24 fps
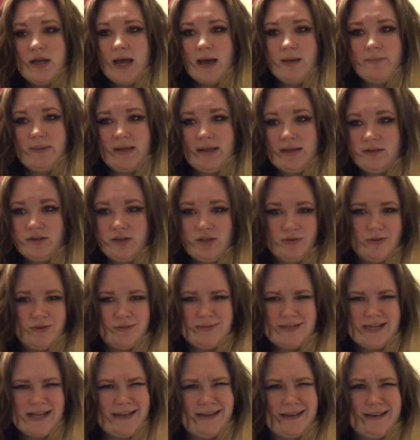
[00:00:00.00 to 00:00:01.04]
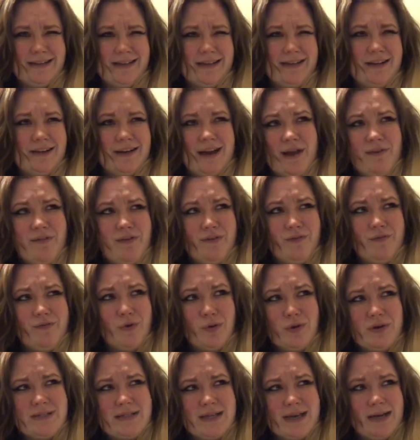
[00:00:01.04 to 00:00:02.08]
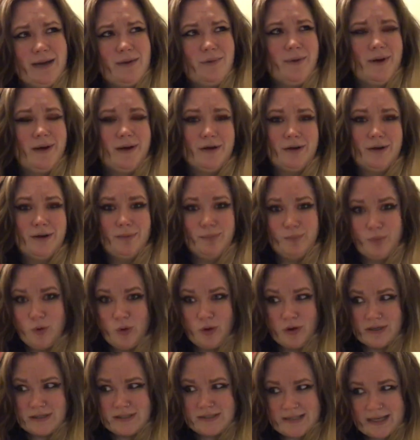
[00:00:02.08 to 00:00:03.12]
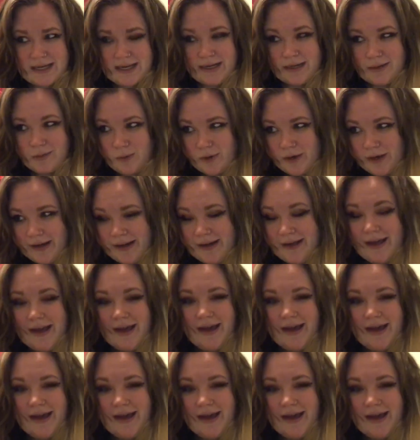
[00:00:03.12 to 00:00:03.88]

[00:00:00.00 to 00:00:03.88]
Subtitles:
you technically could have a 4-sided one or a more-sided one.